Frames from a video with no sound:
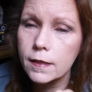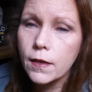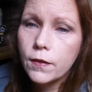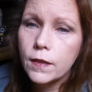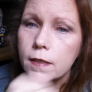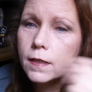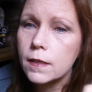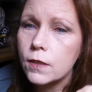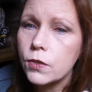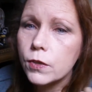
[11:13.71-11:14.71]
So this
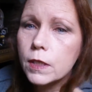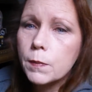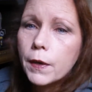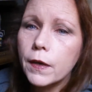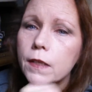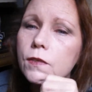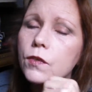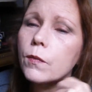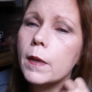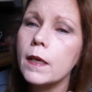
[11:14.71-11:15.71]
is a new experience
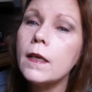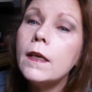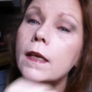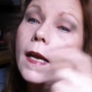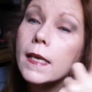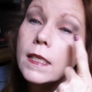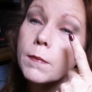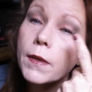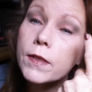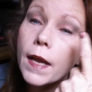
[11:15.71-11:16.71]
for me. I
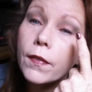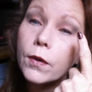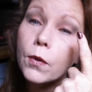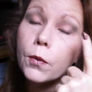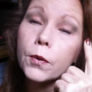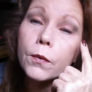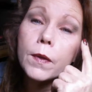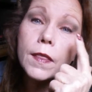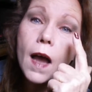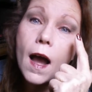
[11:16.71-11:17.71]
smoked out the corner
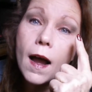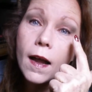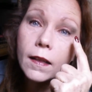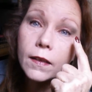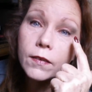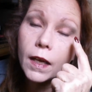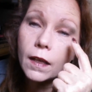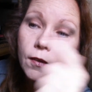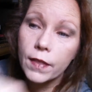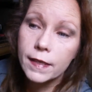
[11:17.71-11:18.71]
with the olive
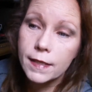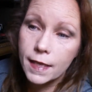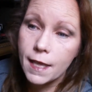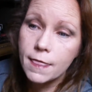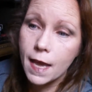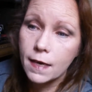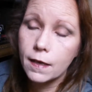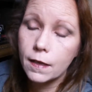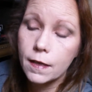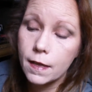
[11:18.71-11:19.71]
color that's in that
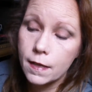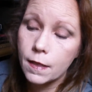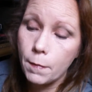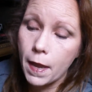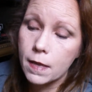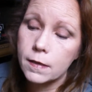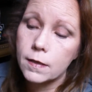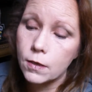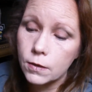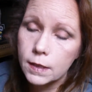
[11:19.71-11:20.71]
in the Pan as
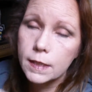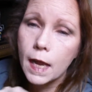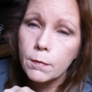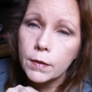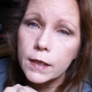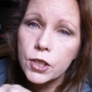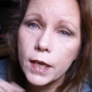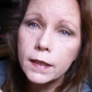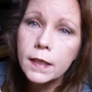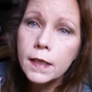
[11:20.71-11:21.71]
Old as Time
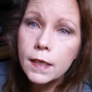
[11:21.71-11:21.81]
project.